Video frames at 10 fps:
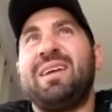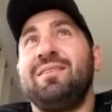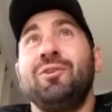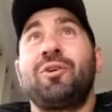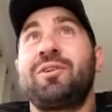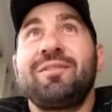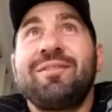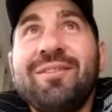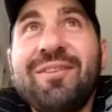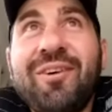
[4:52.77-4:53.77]
look,
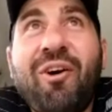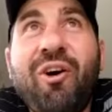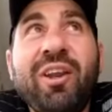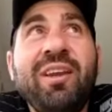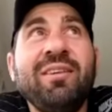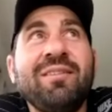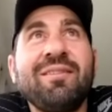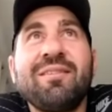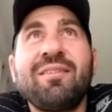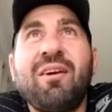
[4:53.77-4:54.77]
I
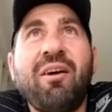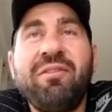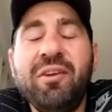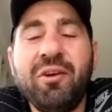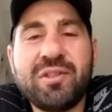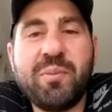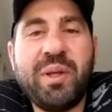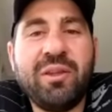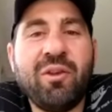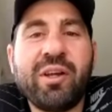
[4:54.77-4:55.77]
think I was a
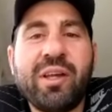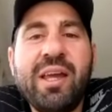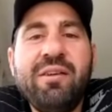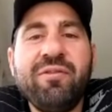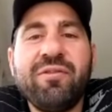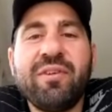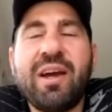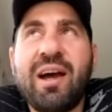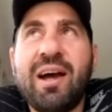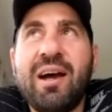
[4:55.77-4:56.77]
bit naive.
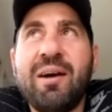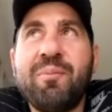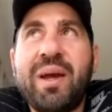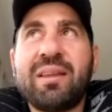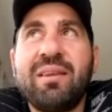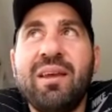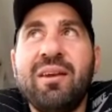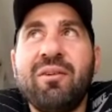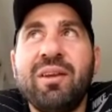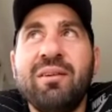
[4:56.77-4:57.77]
back then.
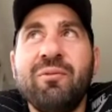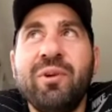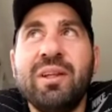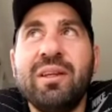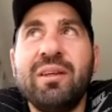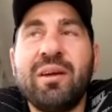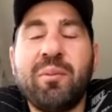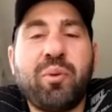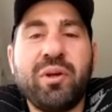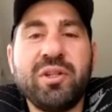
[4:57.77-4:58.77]
I didn't really
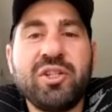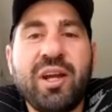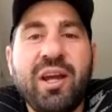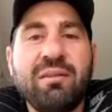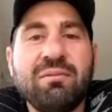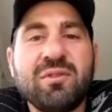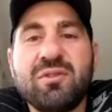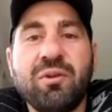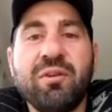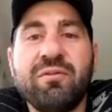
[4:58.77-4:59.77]
appreciate
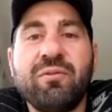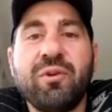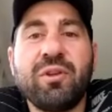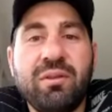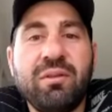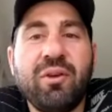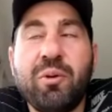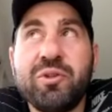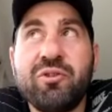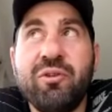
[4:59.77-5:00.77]
sort of what the
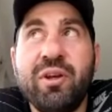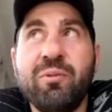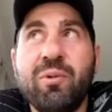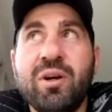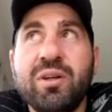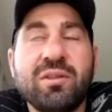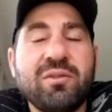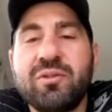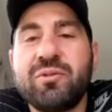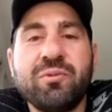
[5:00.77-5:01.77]
opportunity was. I
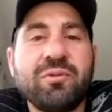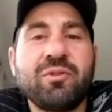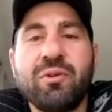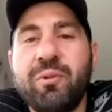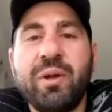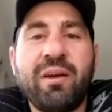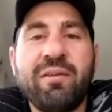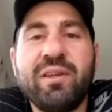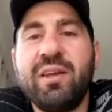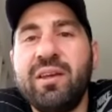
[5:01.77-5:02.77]
just sort of went
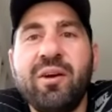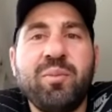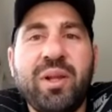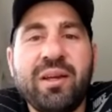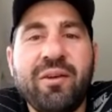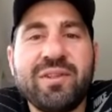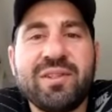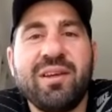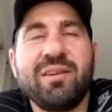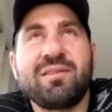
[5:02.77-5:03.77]
over there, yeah, I'm playing
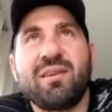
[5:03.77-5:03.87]
overseas.